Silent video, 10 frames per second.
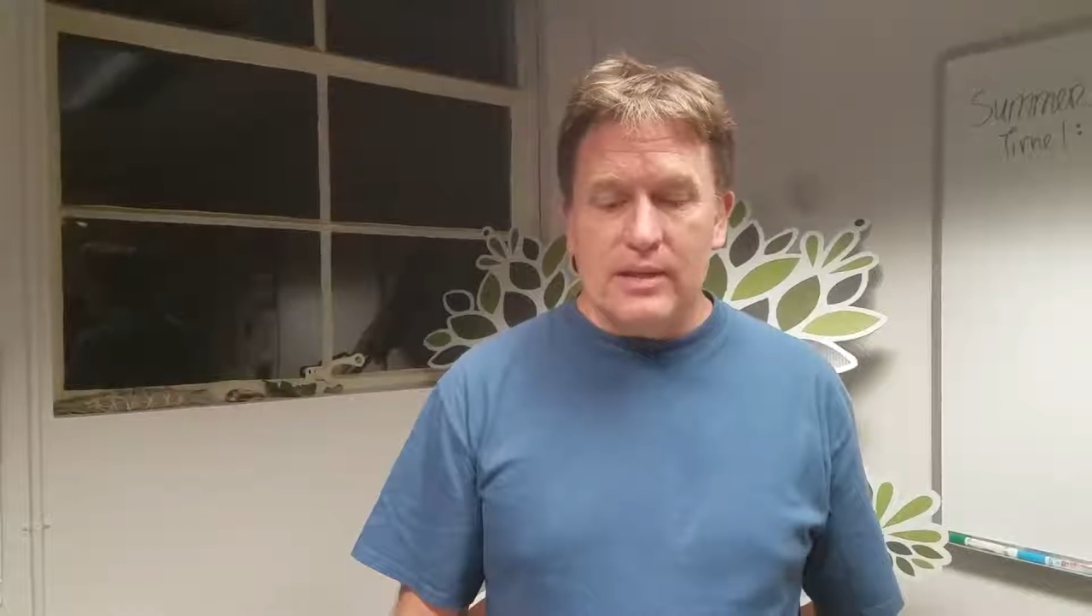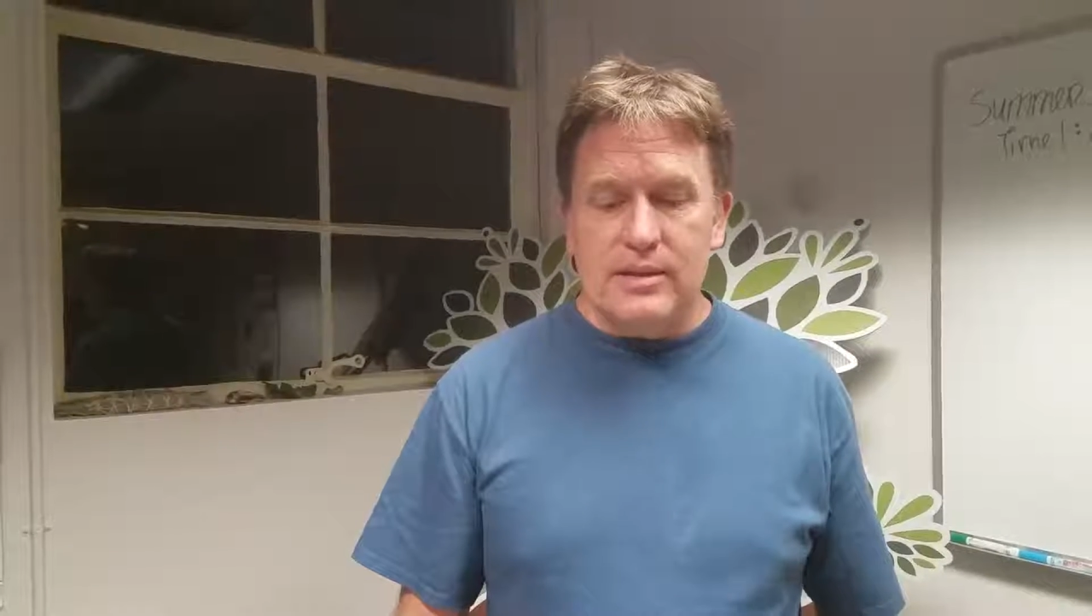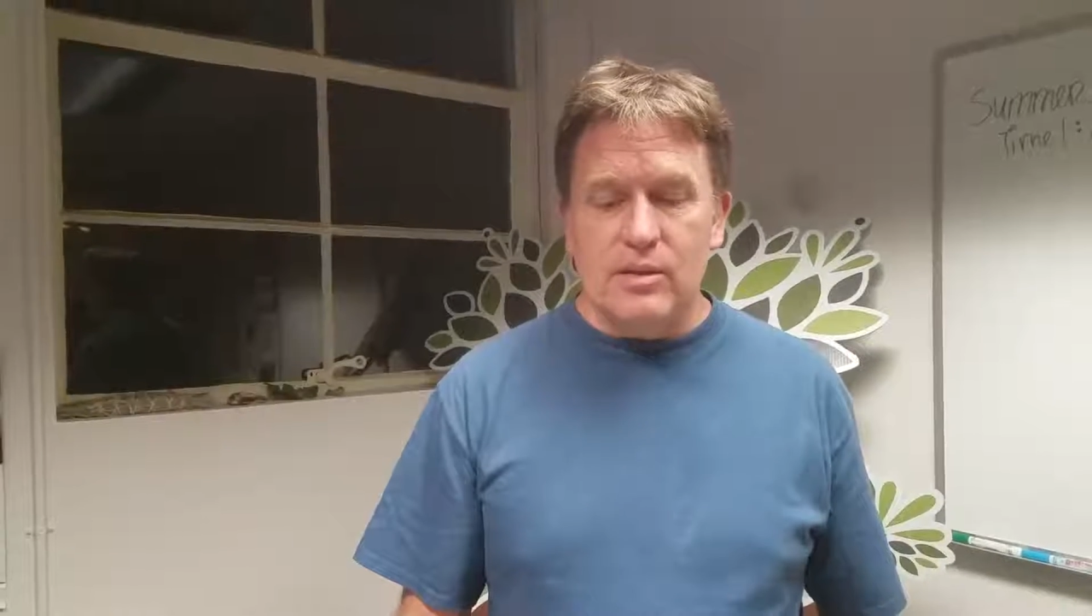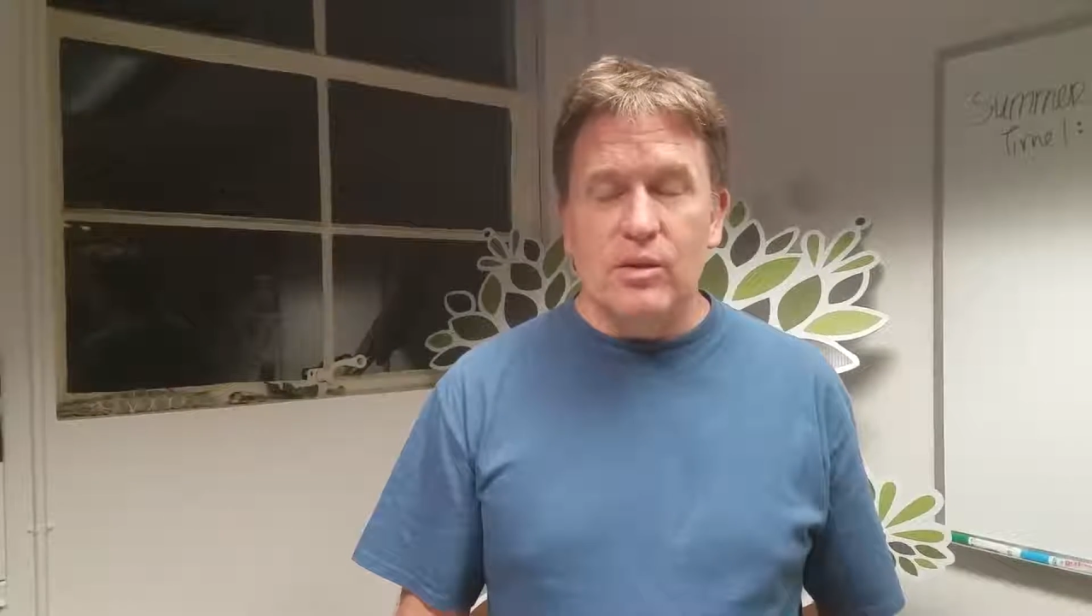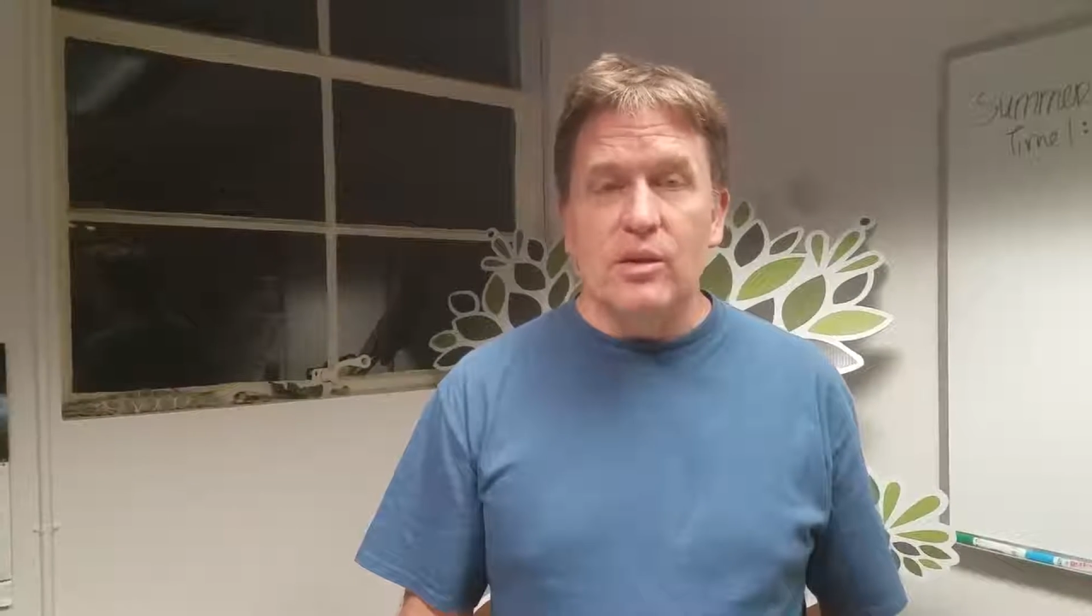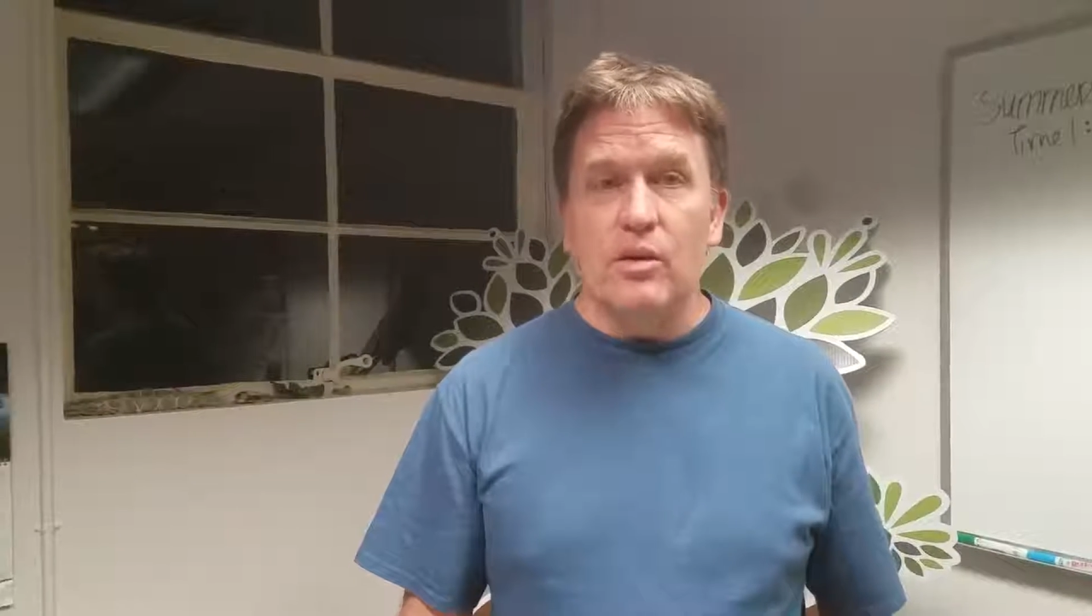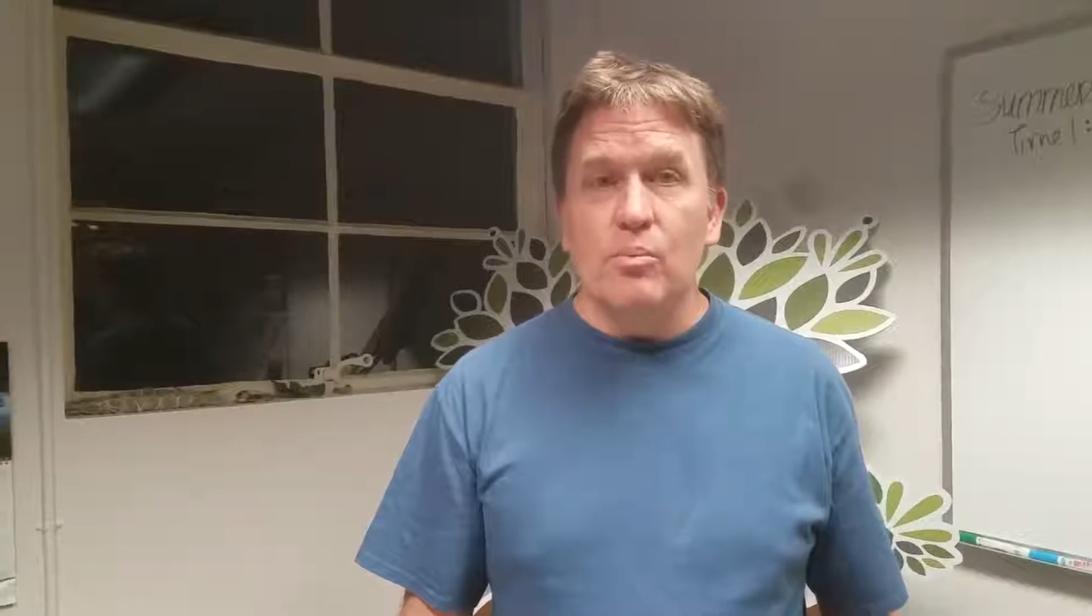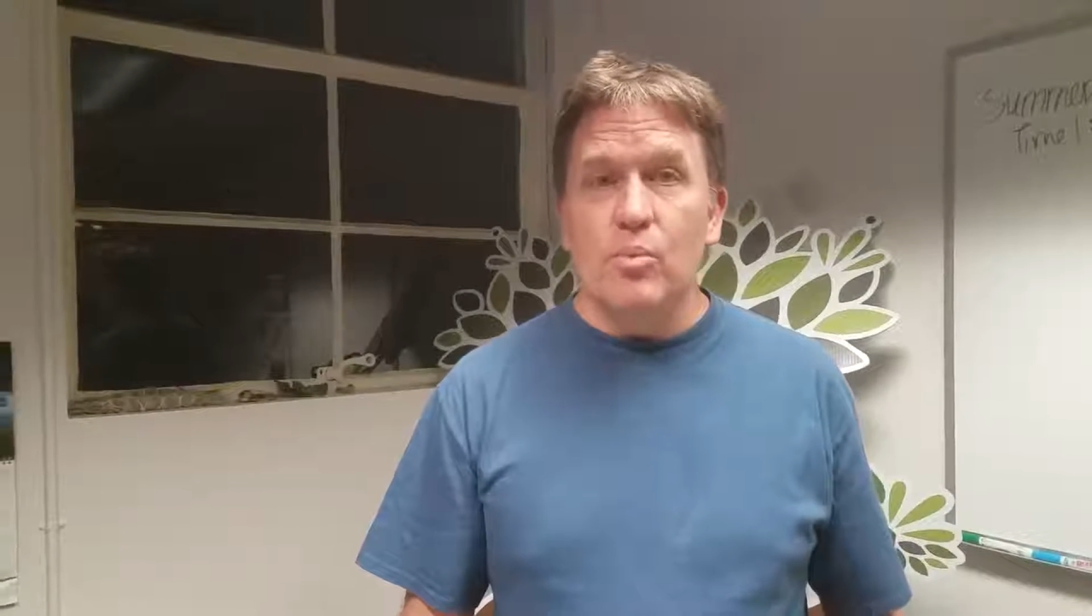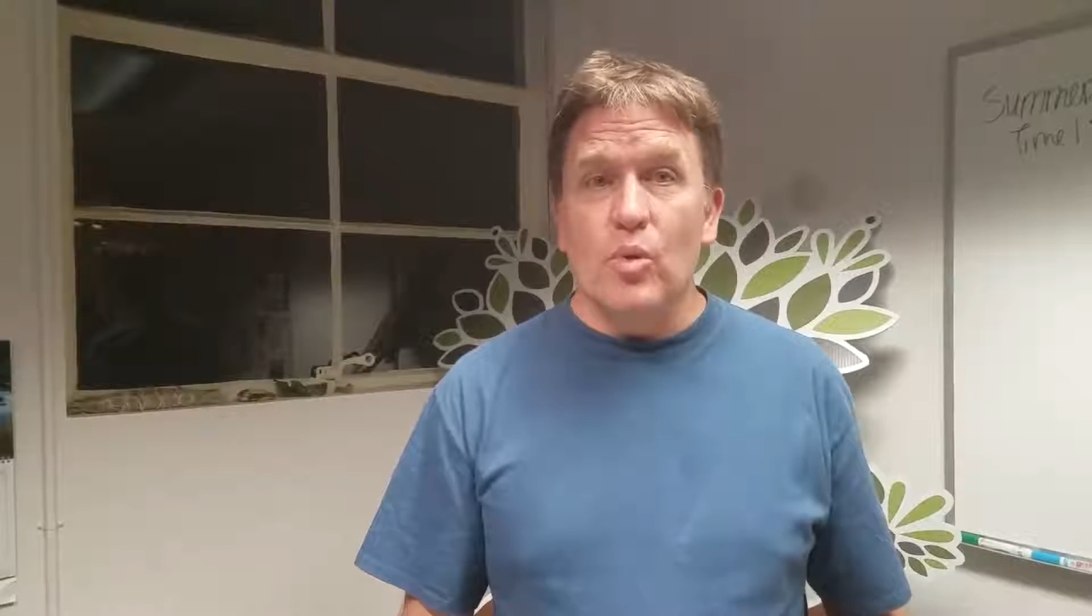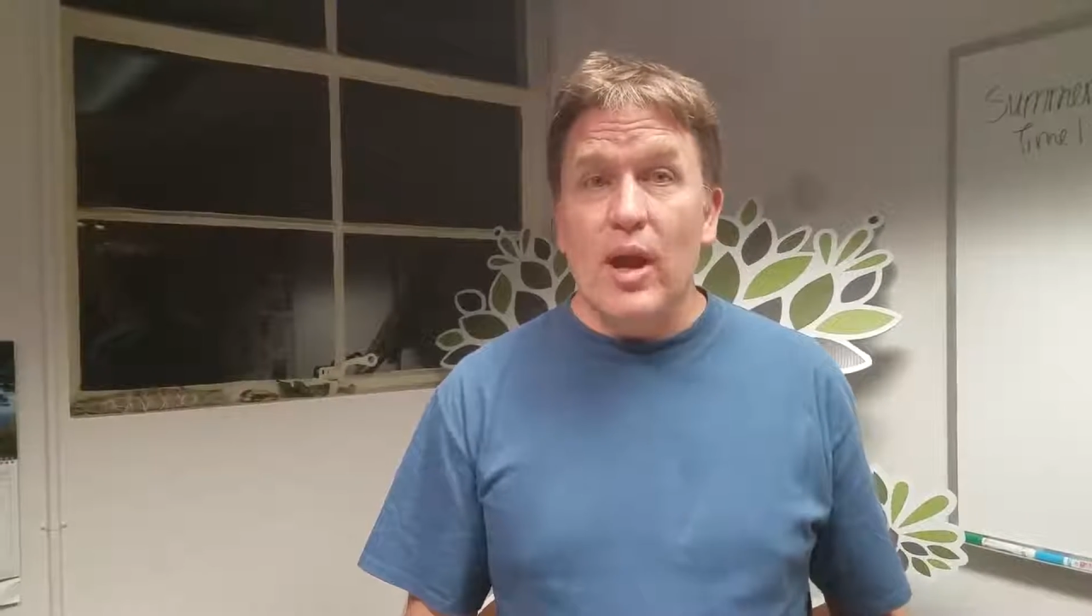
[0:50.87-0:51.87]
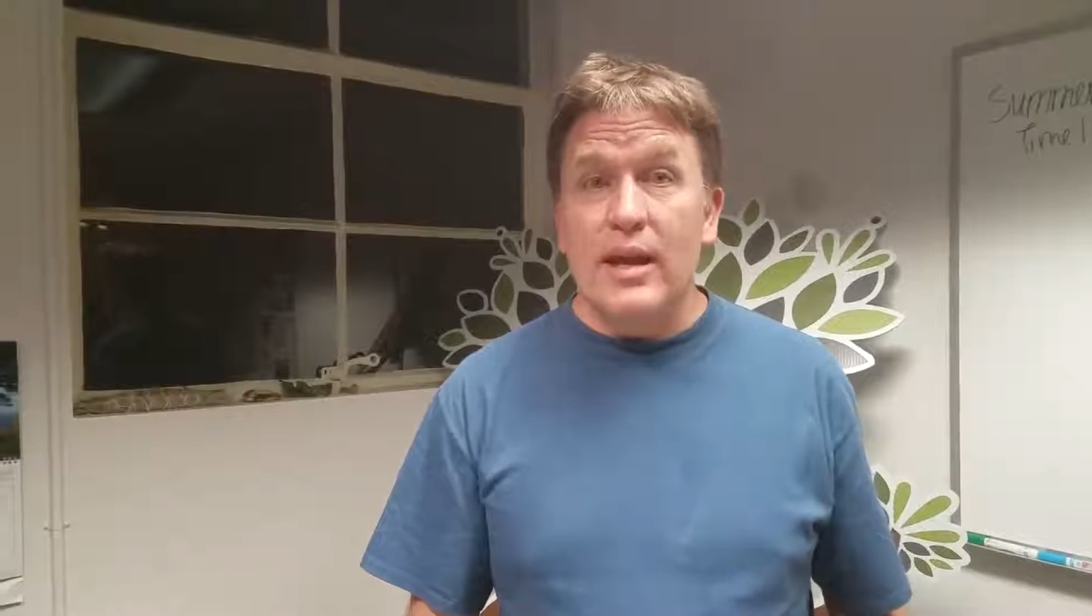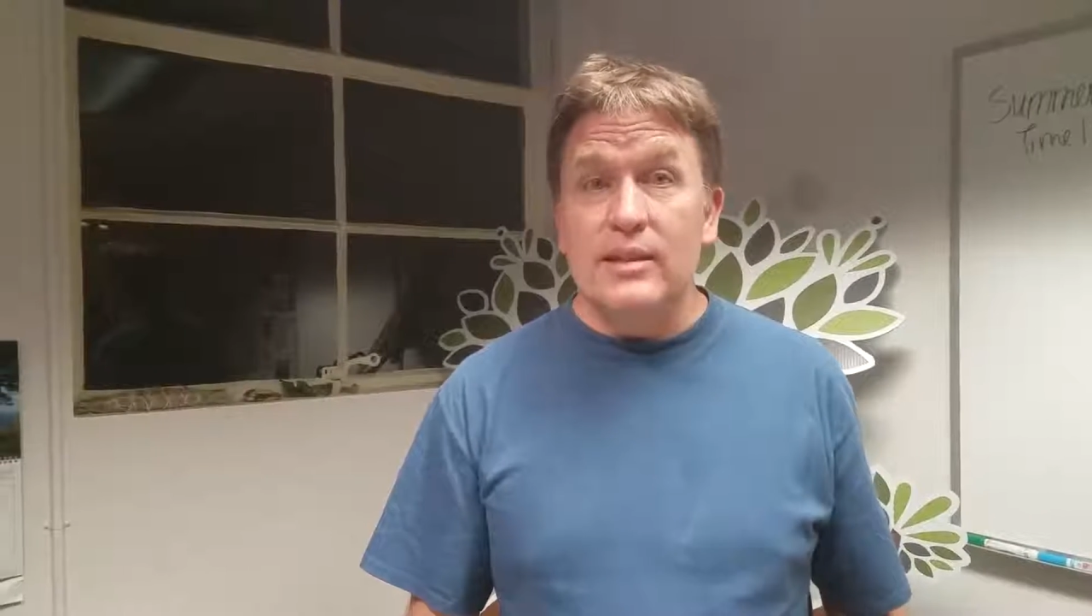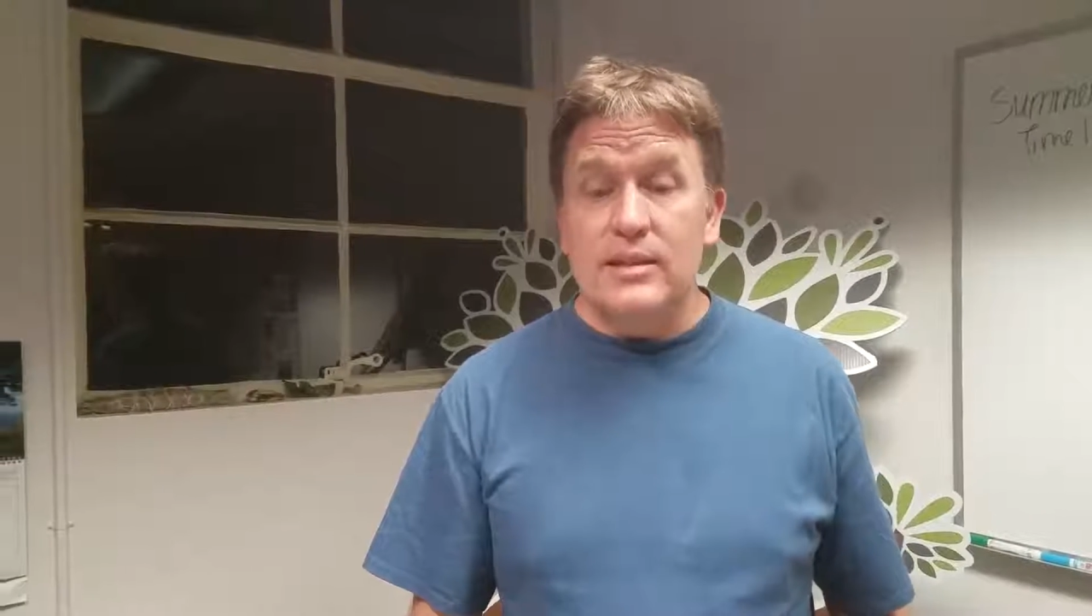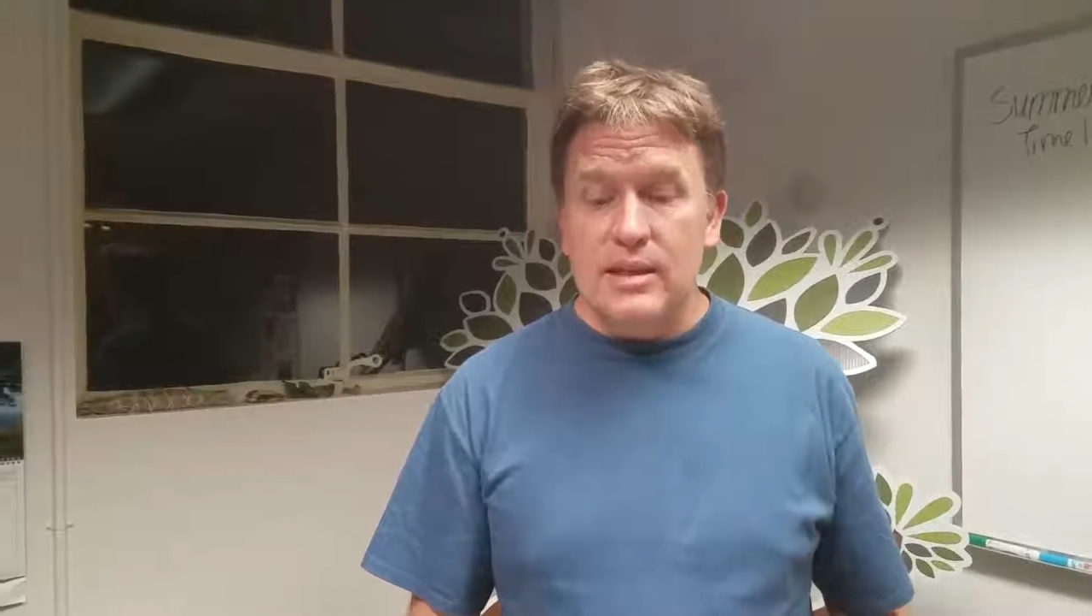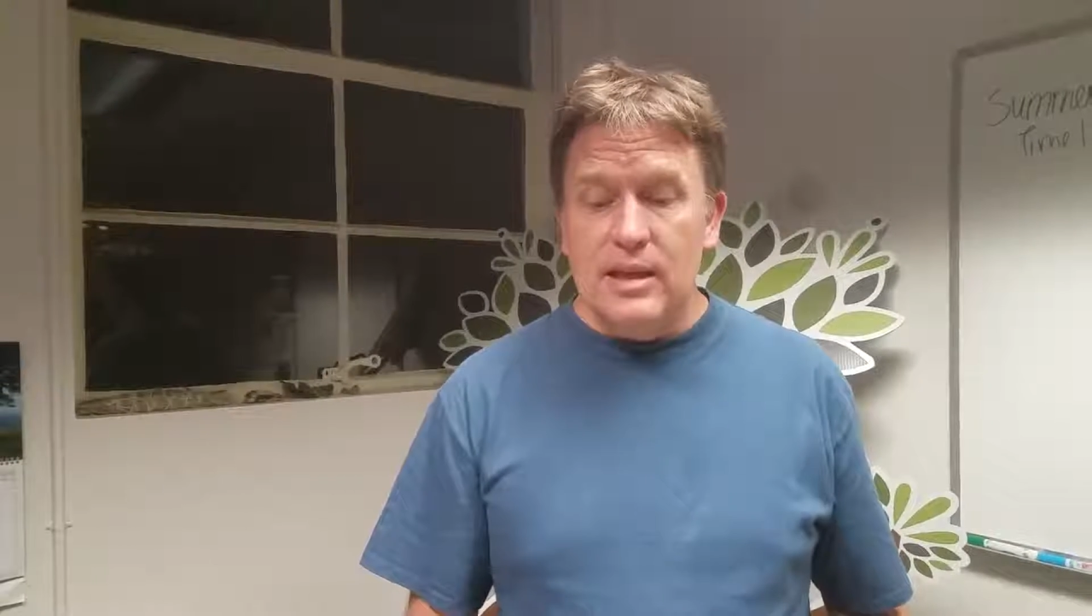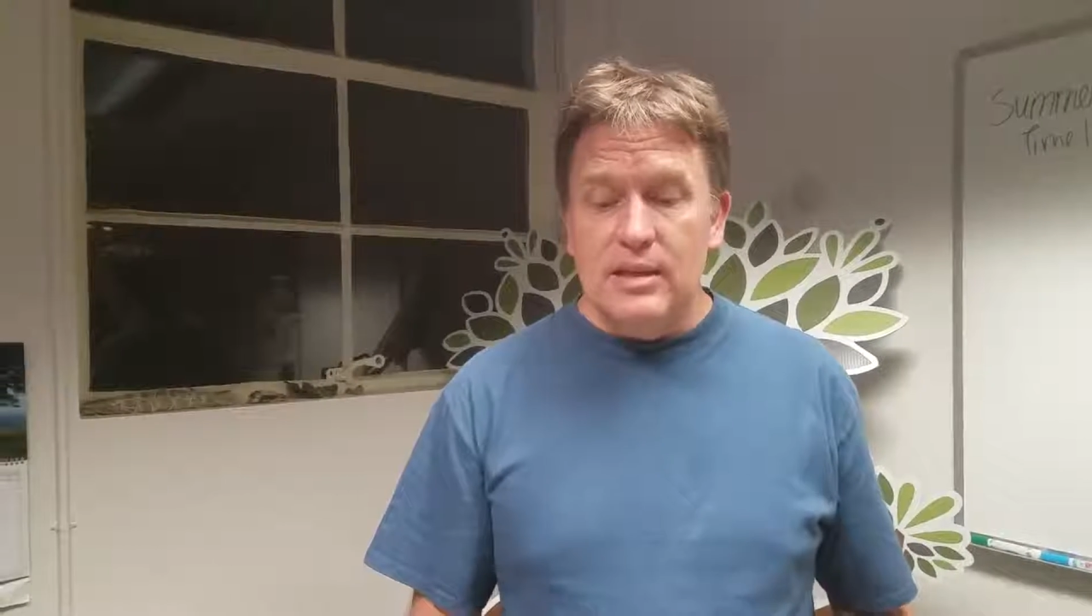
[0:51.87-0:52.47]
cereal, breads,